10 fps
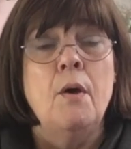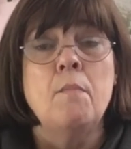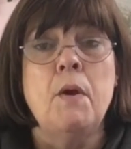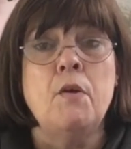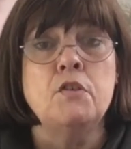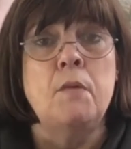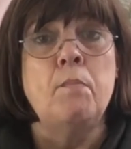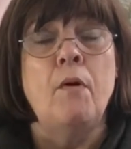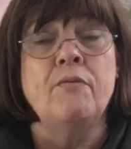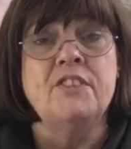because it
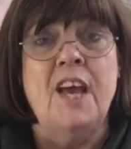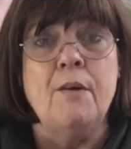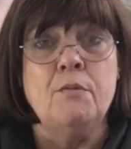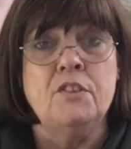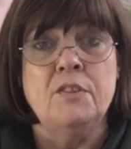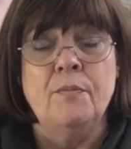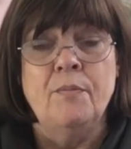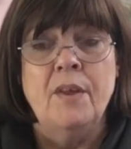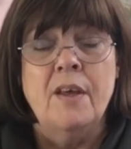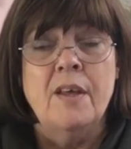puffs out.
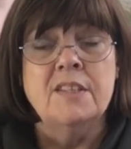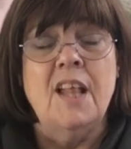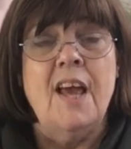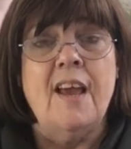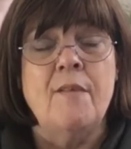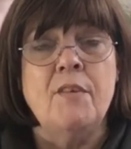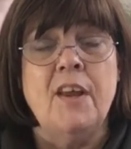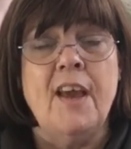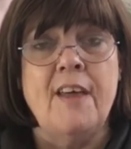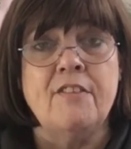It's like having a
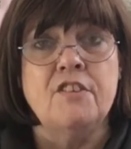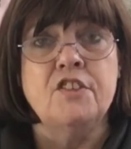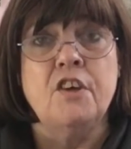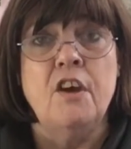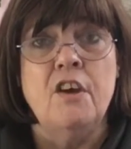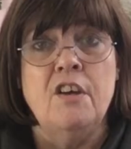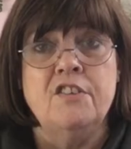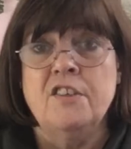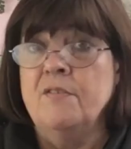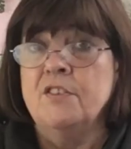gathered
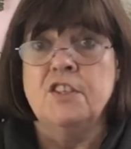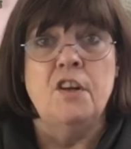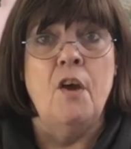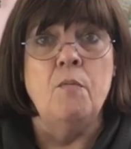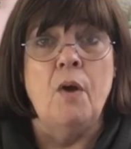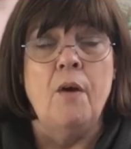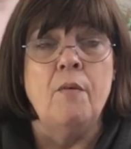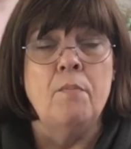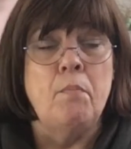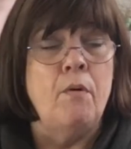skirt. It's a no-no.
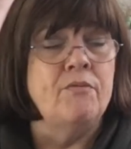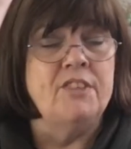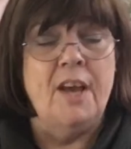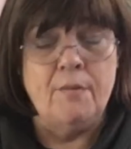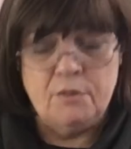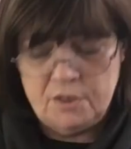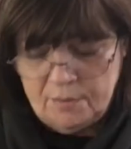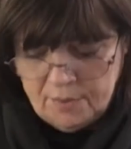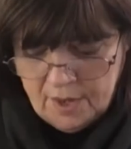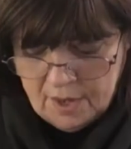It puffs out.
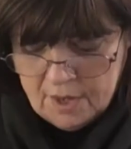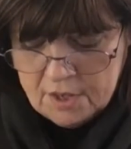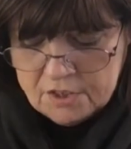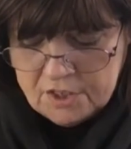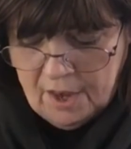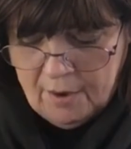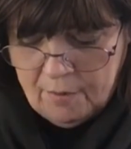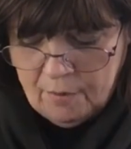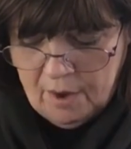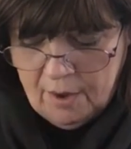
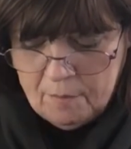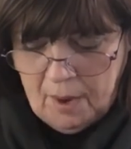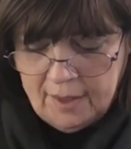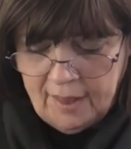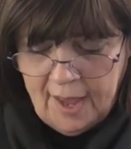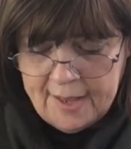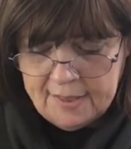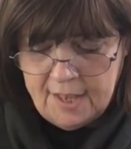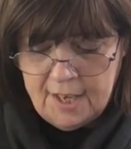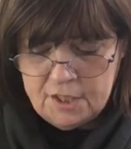So I like
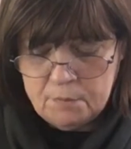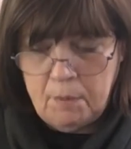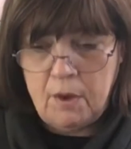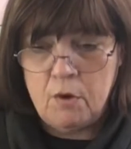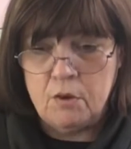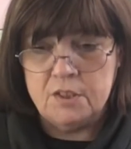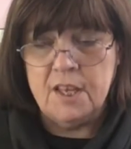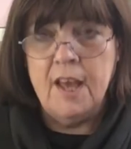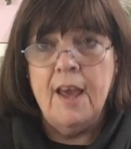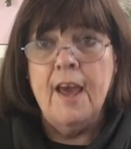these because
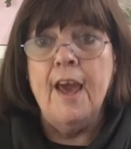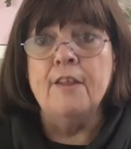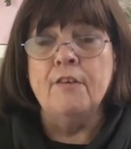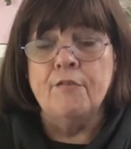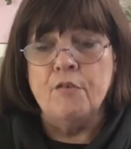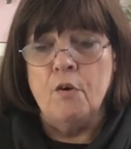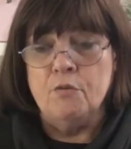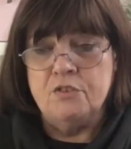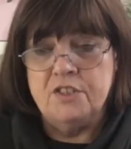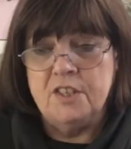at the
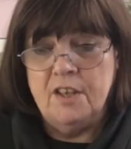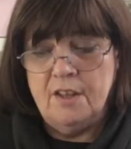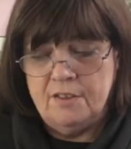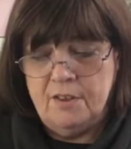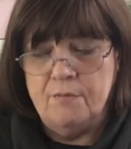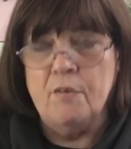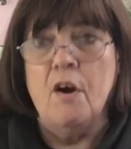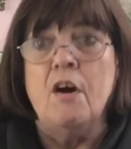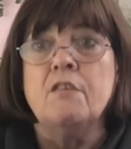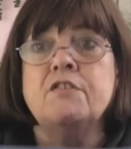front they've
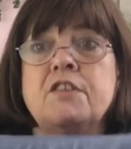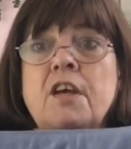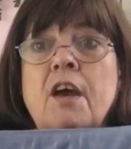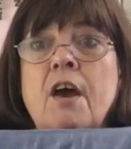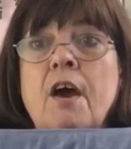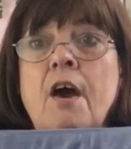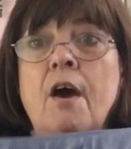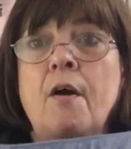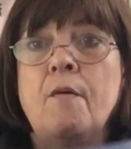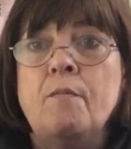got
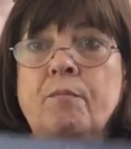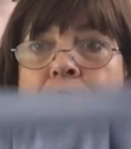they